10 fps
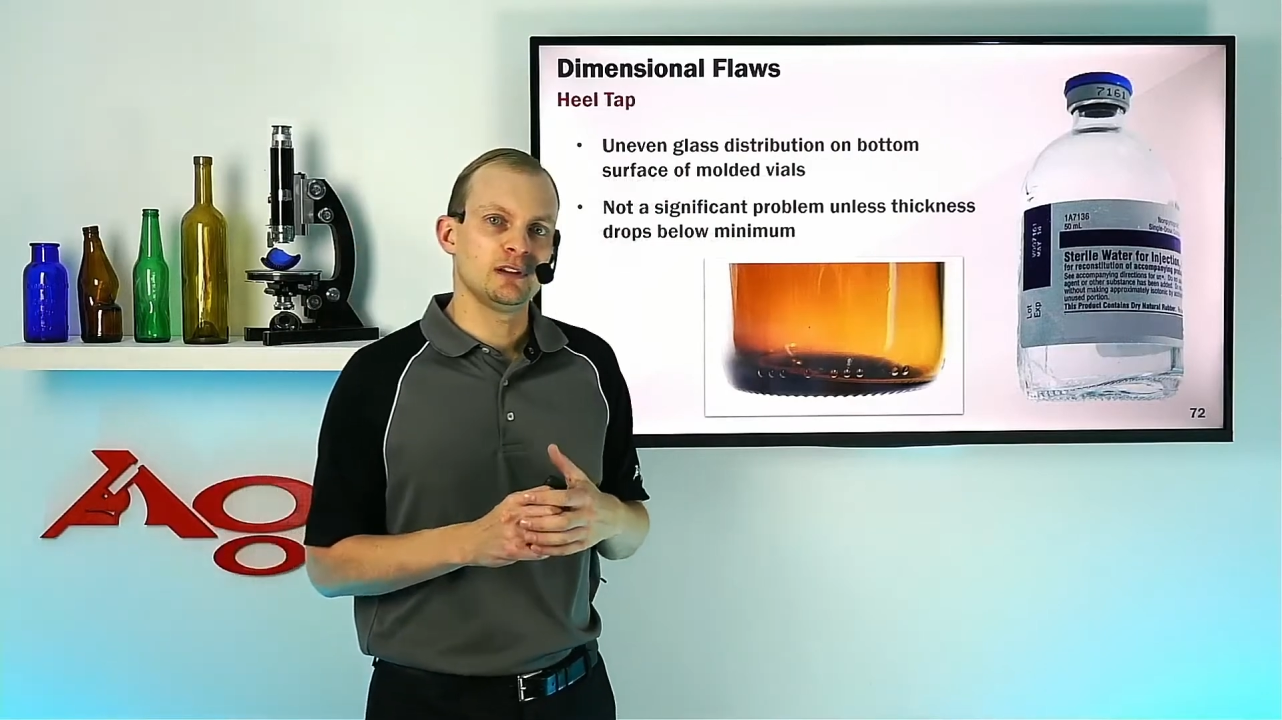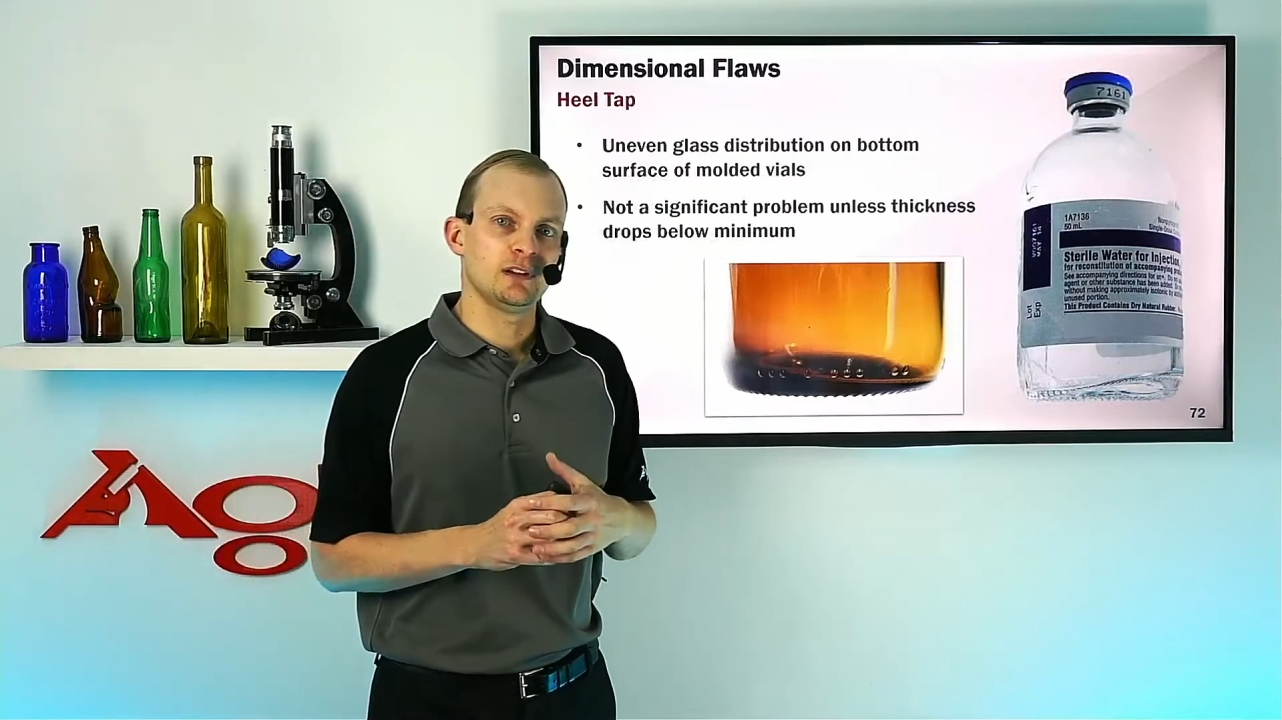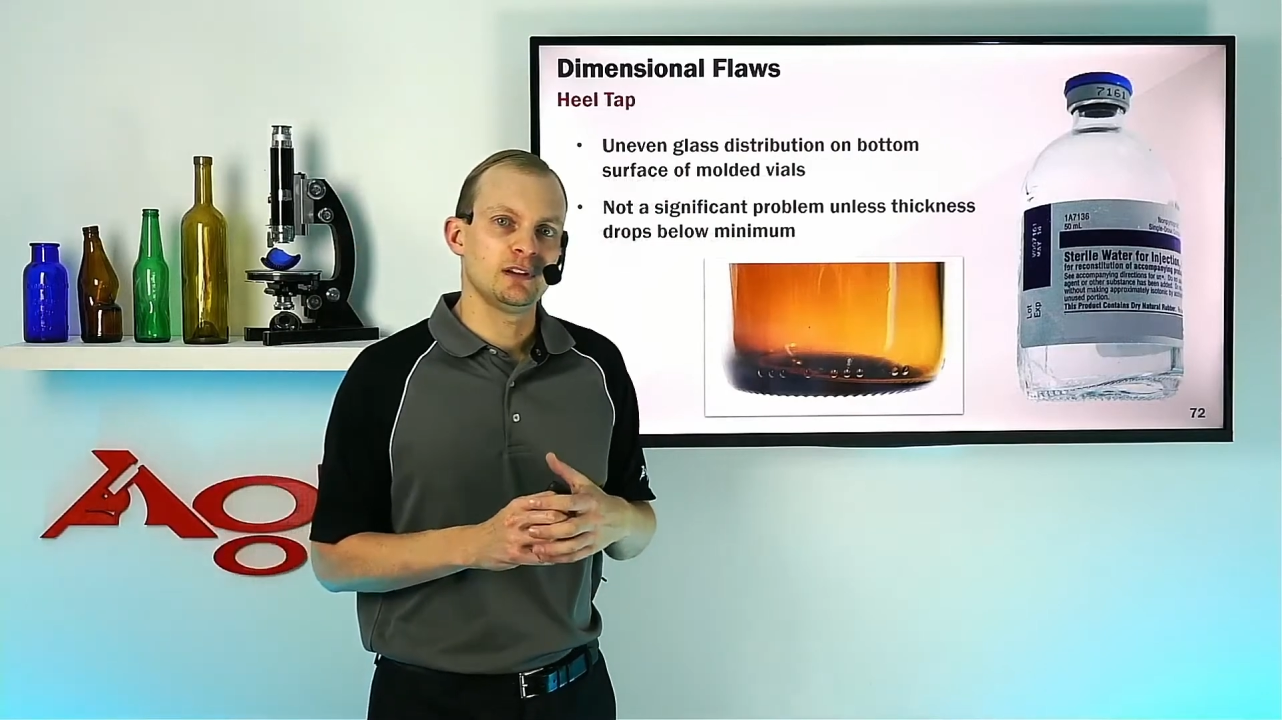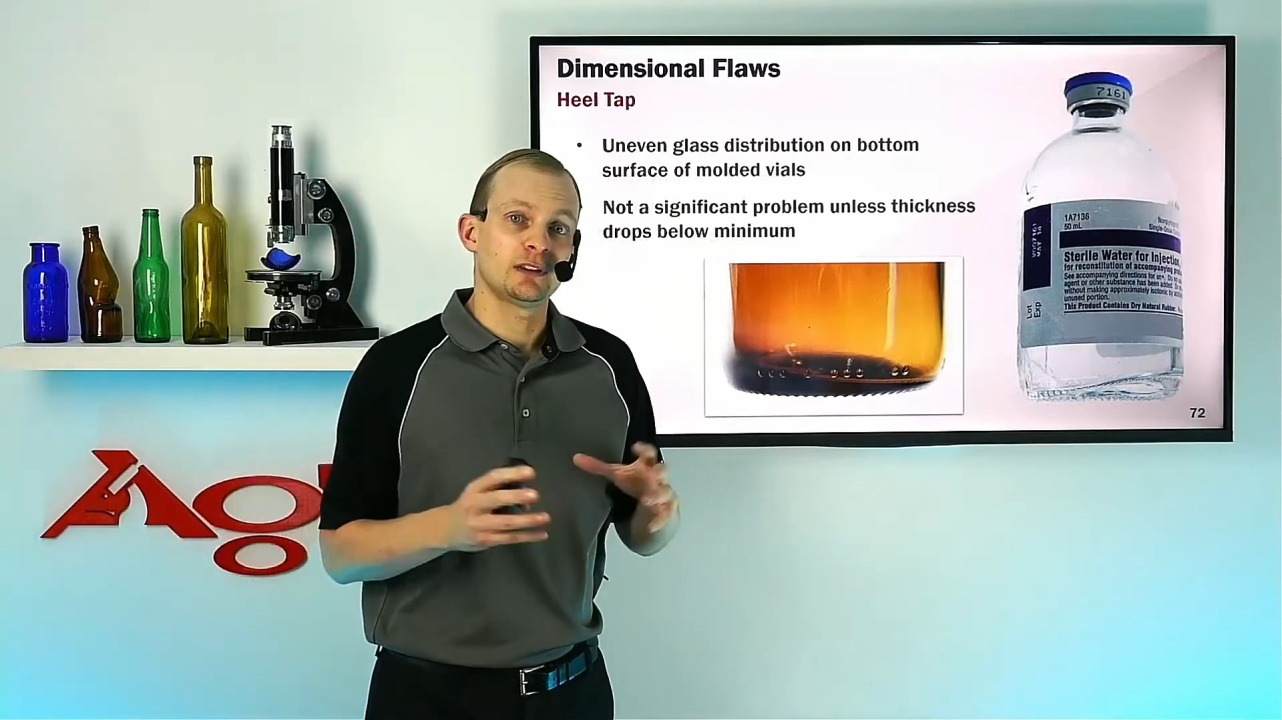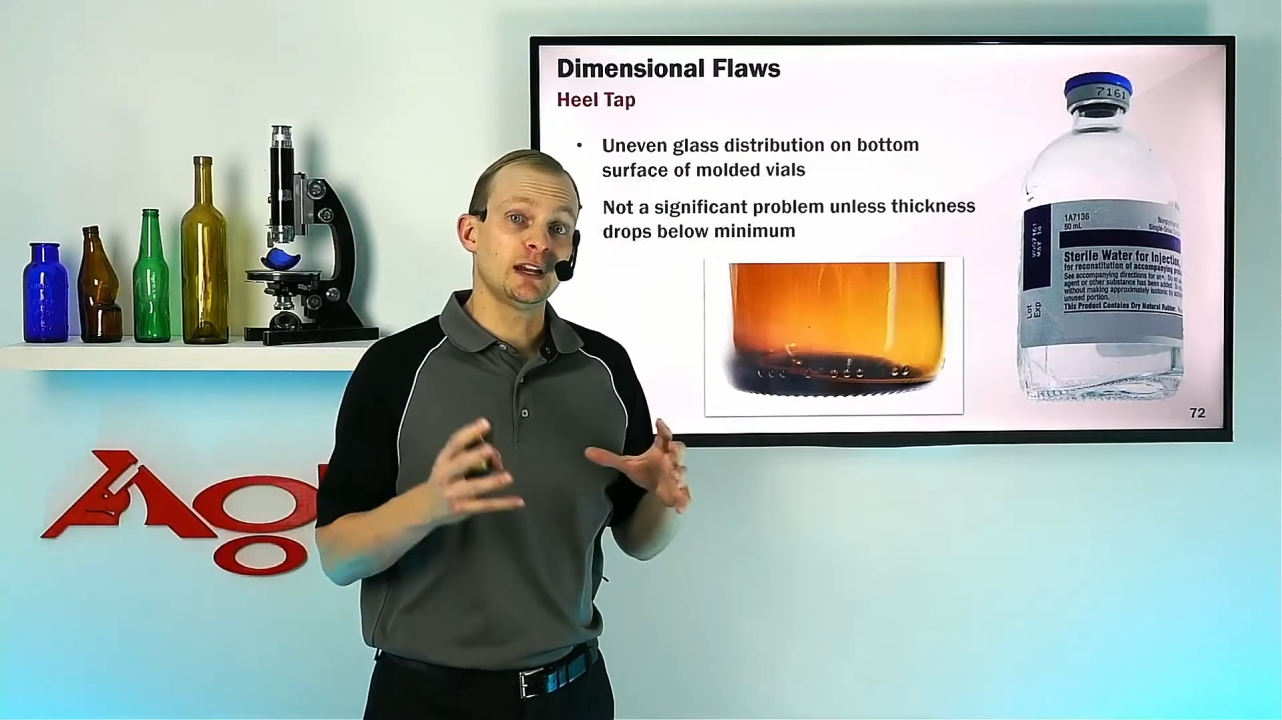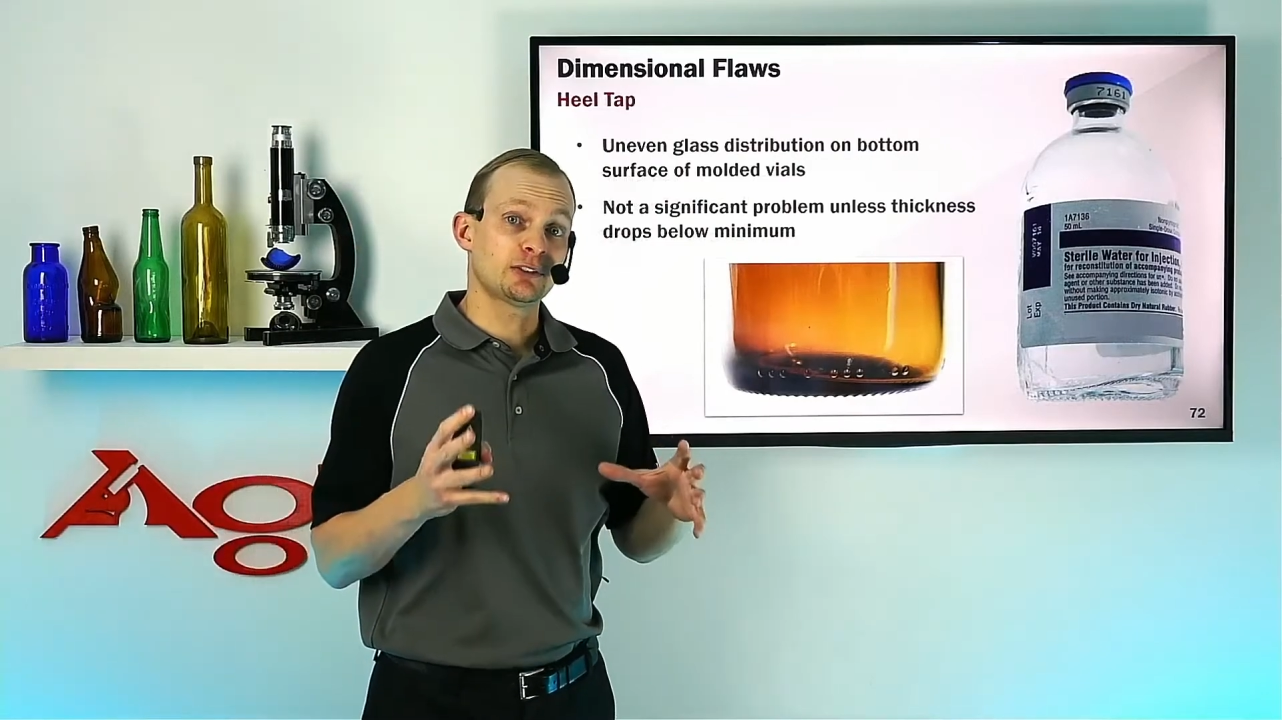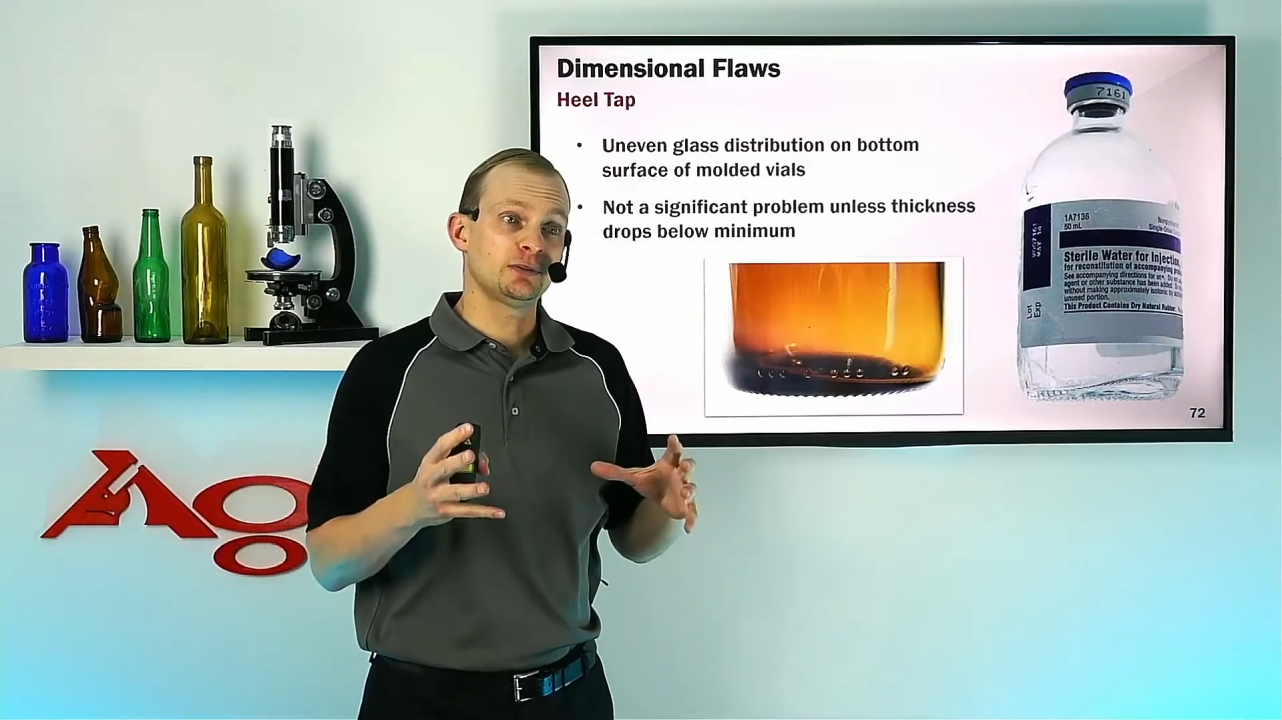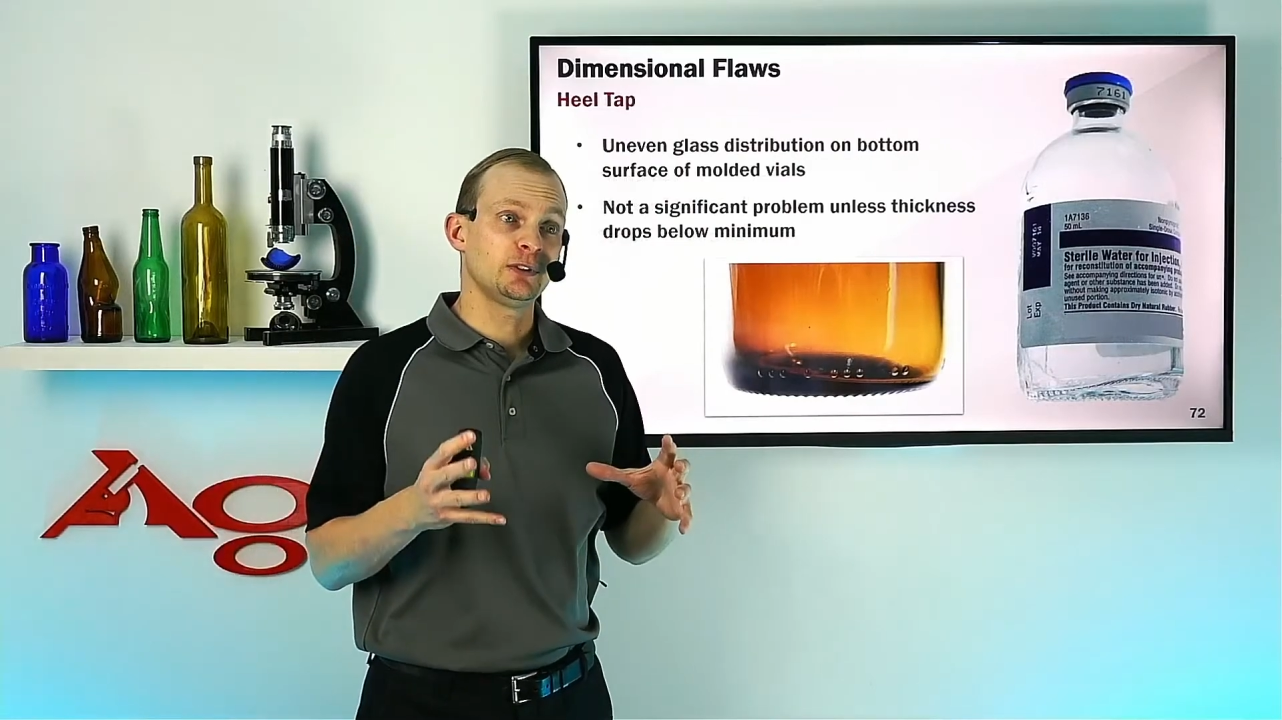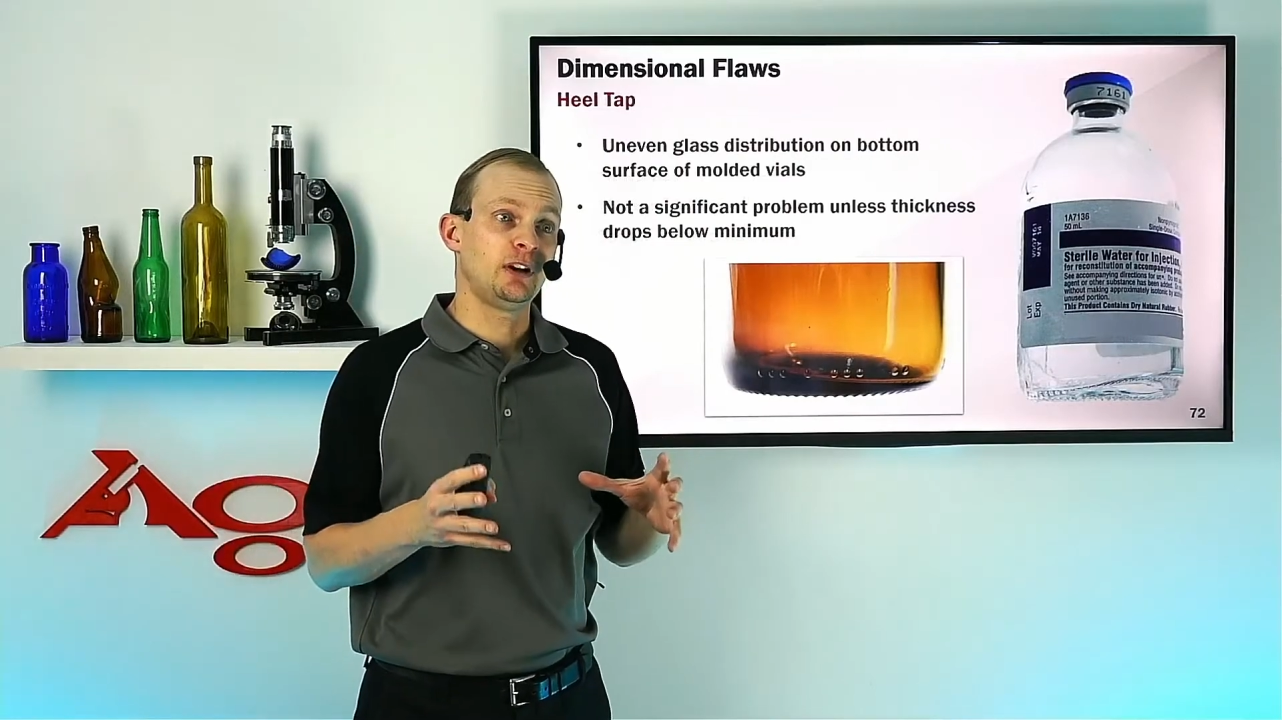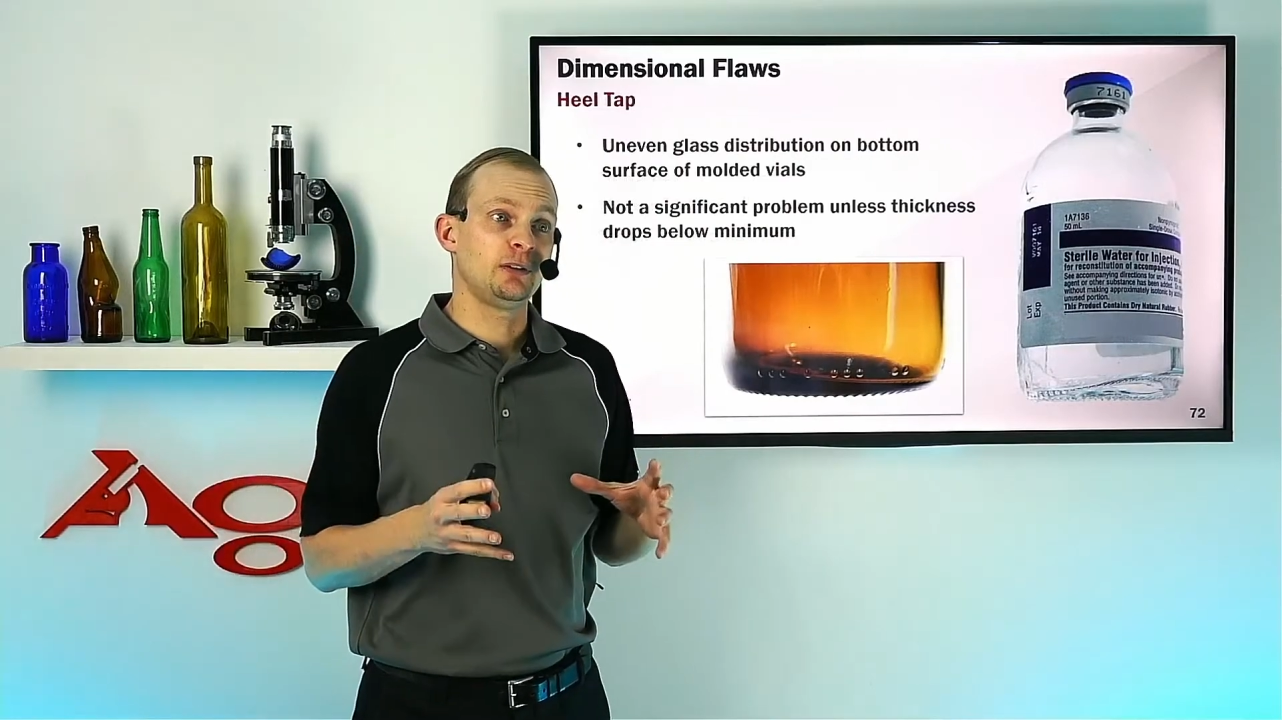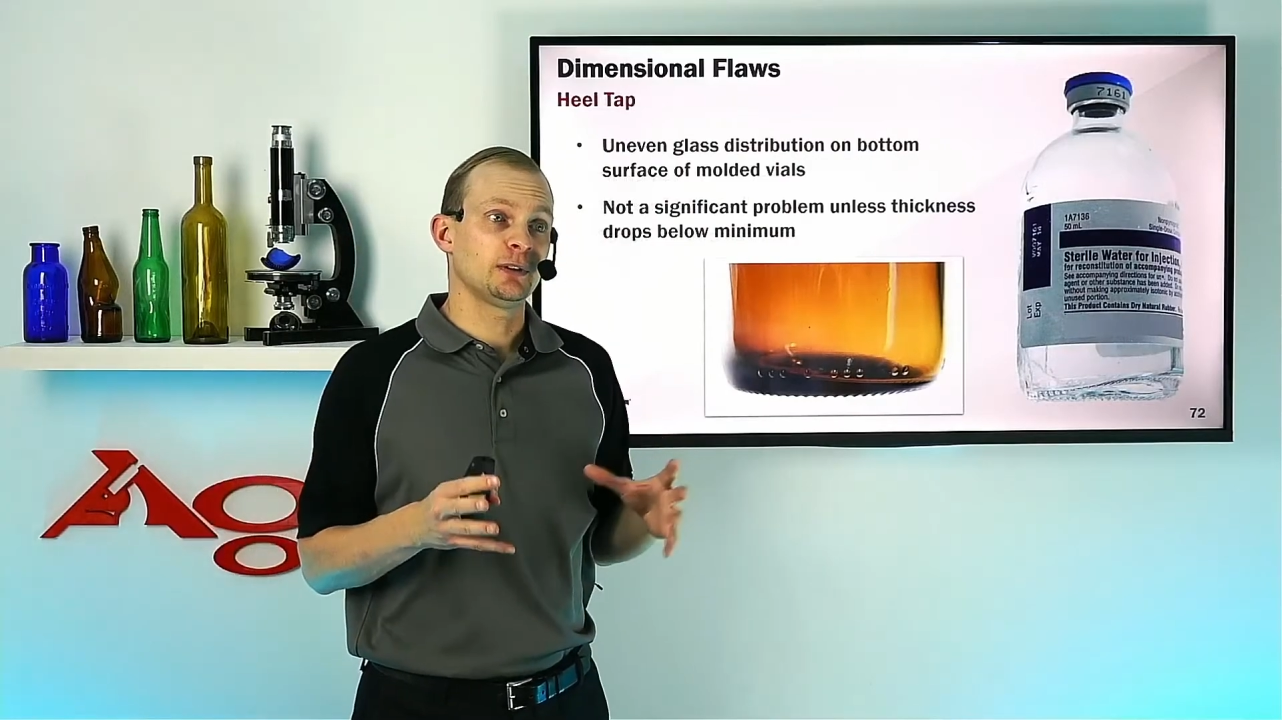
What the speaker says: The next flaw